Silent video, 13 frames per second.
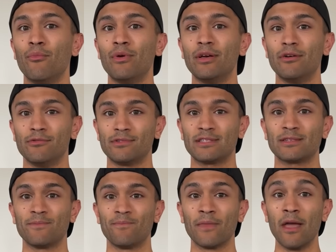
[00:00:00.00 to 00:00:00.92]
wheels.
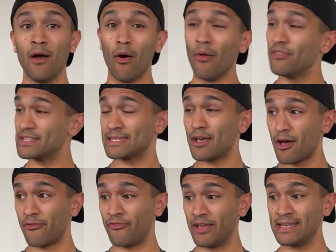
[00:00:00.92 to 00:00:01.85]
On the
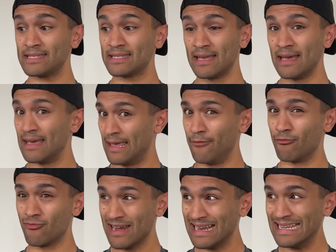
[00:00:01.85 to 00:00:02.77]
surface, it
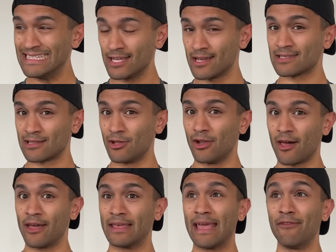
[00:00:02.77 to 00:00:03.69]
really does look
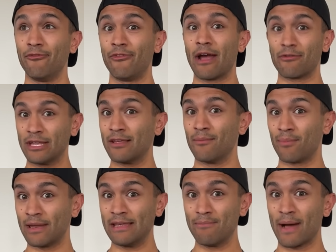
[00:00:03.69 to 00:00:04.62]
like a very
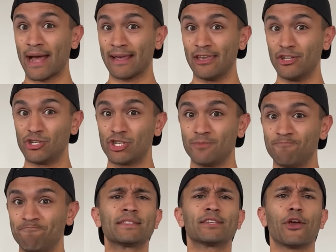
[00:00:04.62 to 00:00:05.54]
complete package.
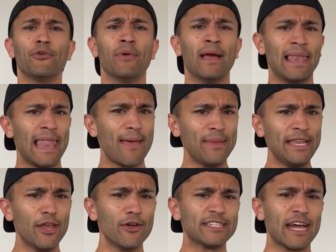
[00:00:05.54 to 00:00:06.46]
So let me
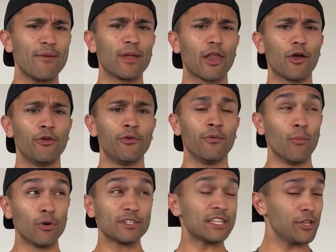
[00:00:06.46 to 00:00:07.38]
know down below,
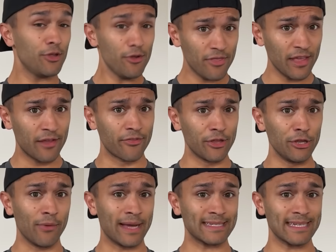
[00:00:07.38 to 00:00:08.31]
what do you think of the
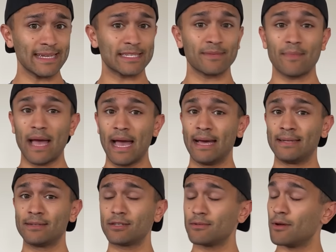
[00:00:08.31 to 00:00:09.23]
new Addict,
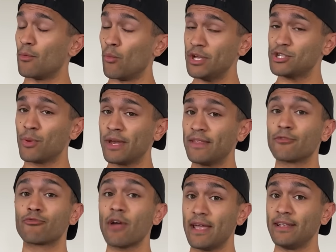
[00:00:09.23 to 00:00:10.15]
and which one in the
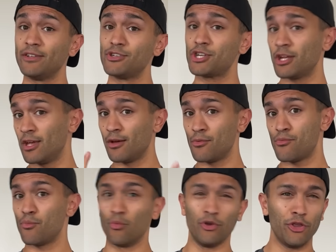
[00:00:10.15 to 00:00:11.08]
range
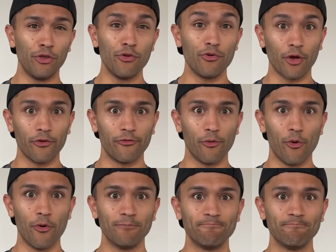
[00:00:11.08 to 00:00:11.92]
would you go for?